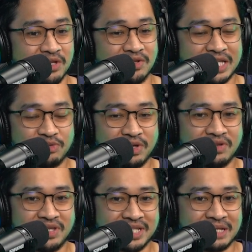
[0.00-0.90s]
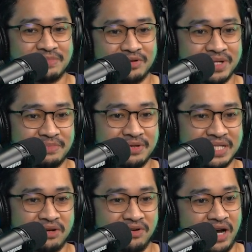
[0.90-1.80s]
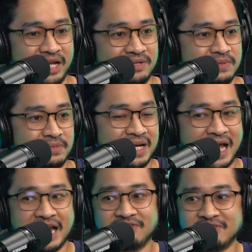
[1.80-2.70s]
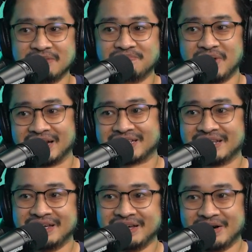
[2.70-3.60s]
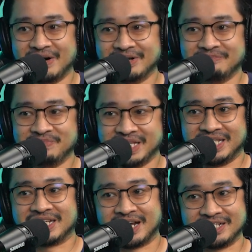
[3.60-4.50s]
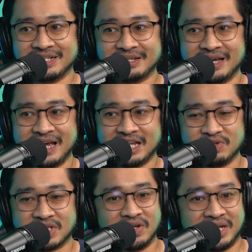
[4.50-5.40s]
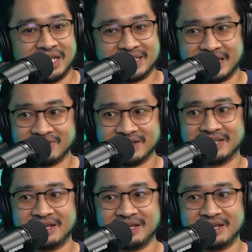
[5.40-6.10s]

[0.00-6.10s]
So that's why you hear some stories of people say, I spent $150 on DC charging. Actually, it's not necessarily.